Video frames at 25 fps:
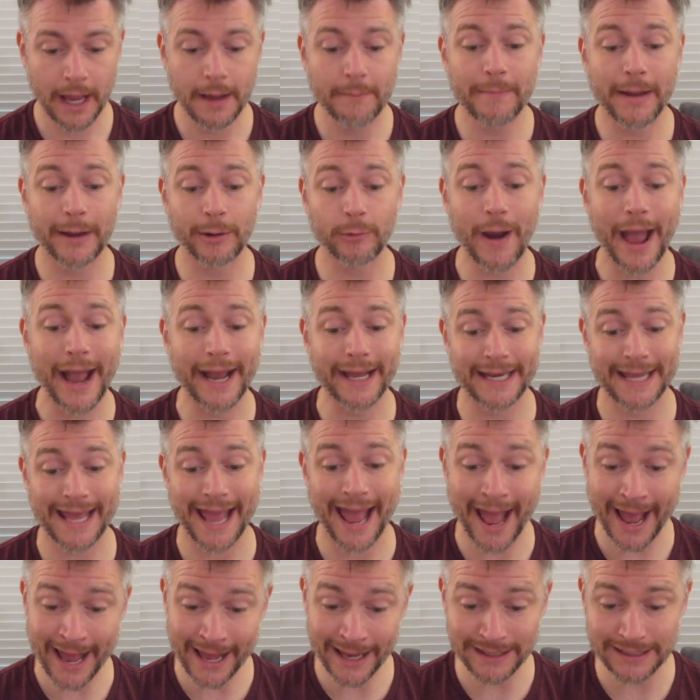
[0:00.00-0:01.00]
My
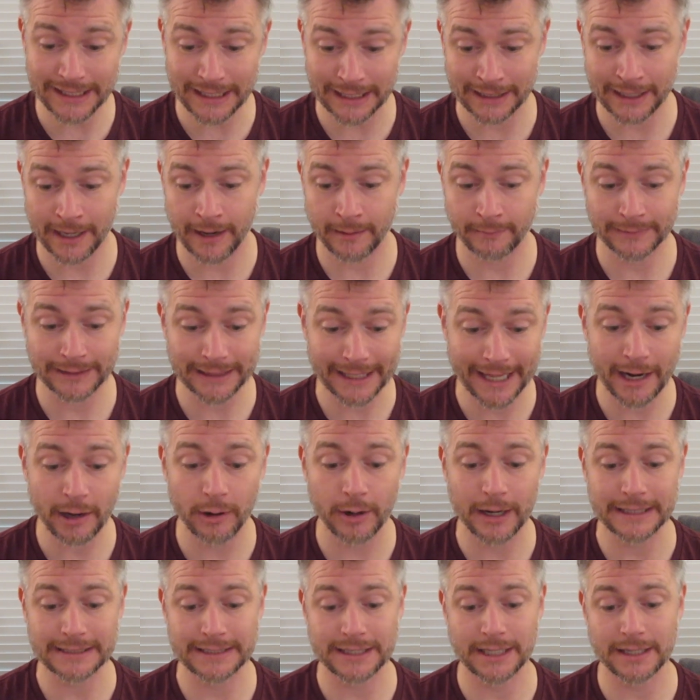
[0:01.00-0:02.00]
Raggedy Andy named
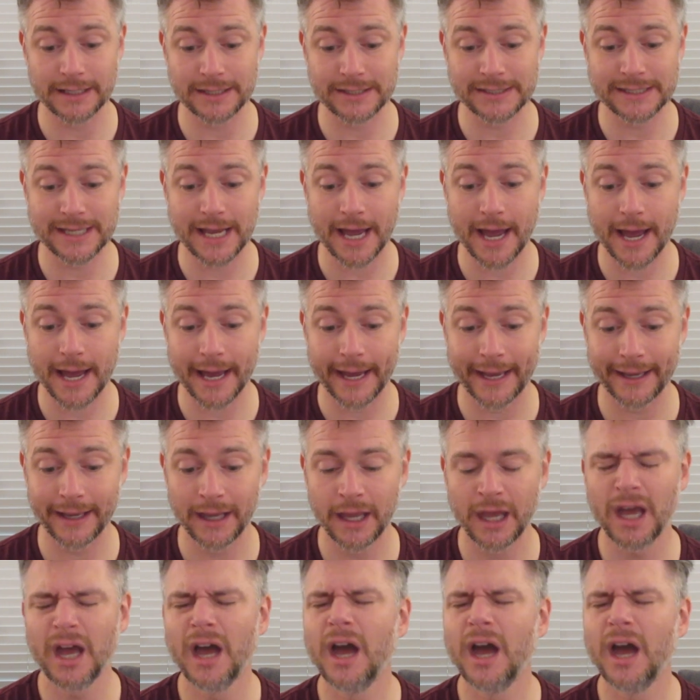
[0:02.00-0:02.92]
Larry did a sigh.